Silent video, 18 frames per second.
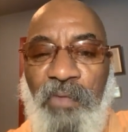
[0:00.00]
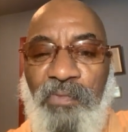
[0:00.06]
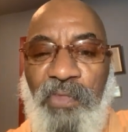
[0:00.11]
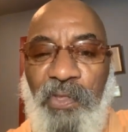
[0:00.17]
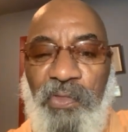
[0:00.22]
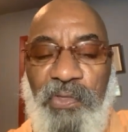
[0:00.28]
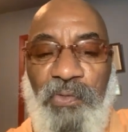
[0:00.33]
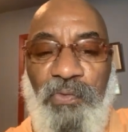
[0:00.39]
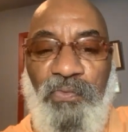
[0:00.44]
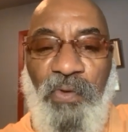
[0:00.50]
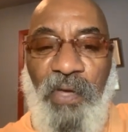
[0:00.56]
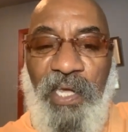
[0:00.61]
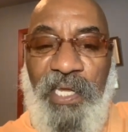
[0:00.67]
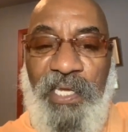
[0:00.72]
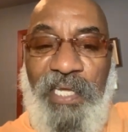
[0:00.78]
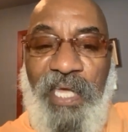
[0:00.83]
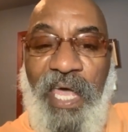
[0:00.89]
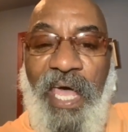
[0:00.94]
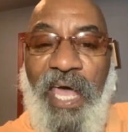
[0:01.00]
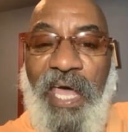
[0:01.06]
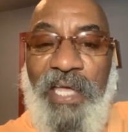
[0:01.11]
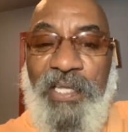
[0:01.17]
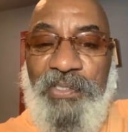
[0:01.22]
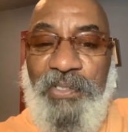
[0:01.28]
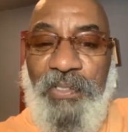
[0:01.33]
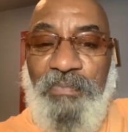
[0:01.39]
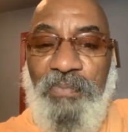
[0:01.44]
that the rain
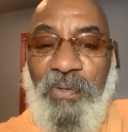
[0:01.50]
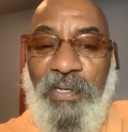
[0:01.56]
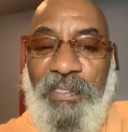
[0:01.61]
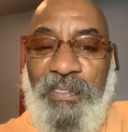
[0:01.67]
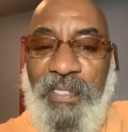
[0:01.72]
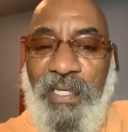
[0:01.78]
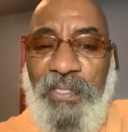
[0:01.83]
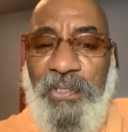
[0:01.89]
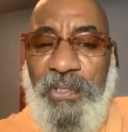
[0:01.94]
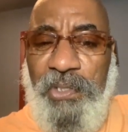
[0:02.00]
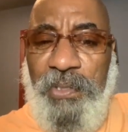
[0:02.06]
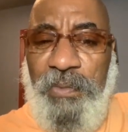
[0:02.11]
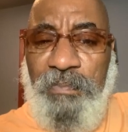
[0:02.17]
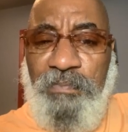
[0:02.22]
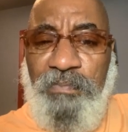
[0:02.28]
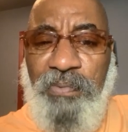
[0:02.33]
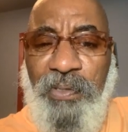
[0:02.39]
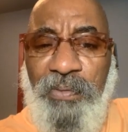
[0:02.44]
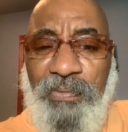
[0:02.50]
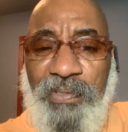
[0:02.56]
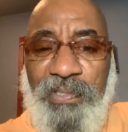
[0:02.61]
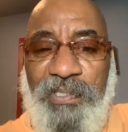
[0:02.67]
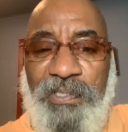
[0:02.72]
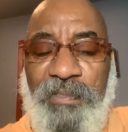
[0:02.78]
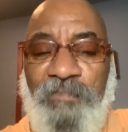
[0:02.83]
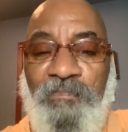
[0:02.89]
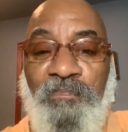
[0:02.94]
has upon our
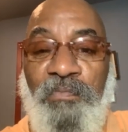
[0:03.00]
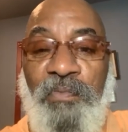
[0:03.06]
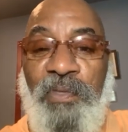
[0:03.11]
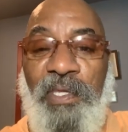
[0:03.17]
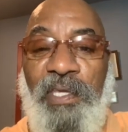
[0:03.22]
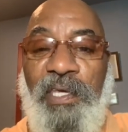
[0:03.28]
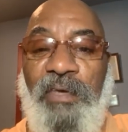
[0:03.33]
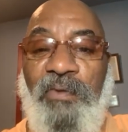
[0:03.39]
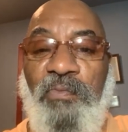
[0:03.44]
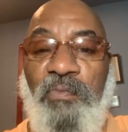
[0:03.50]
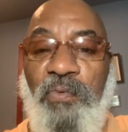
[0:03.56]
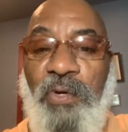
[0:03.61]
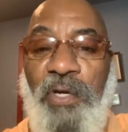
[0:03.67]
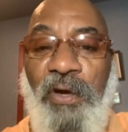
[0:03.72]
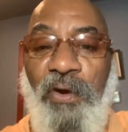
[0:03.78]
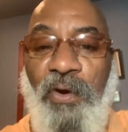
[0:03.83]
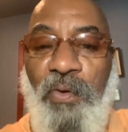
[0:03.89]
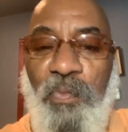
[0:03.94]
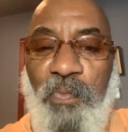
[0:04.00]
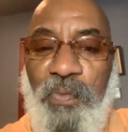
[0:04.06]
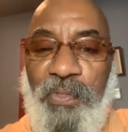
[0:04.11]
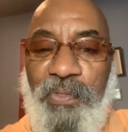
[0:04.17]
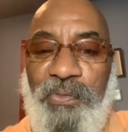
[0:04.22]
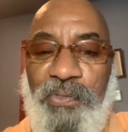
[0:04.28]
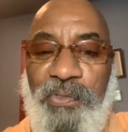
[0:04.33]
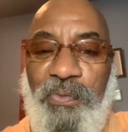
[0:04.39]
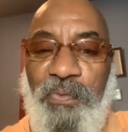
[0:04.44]
spirits if we're
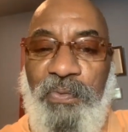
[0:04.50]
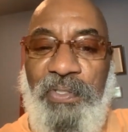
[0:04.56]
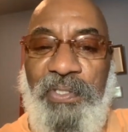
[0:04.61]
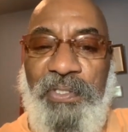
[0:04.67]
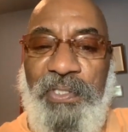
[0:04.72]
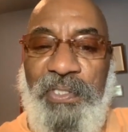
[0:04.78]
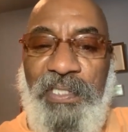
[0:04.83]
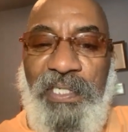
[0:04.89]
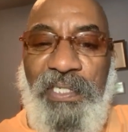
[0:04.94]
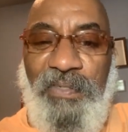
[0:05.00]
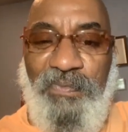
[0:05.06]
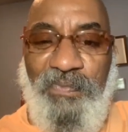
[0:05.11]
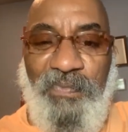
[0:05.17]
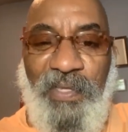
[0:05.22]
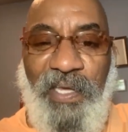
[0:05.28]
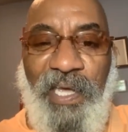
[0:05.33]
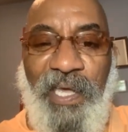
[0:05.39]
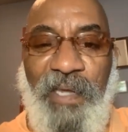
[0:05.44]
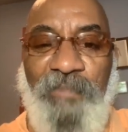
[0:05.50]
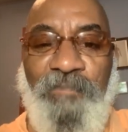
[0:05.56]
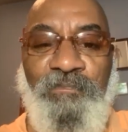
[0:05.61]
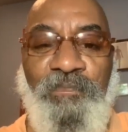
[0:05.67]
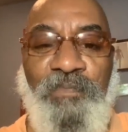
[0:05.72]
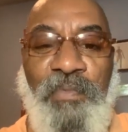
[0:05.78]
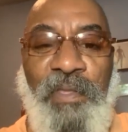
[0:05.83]
open to receive that.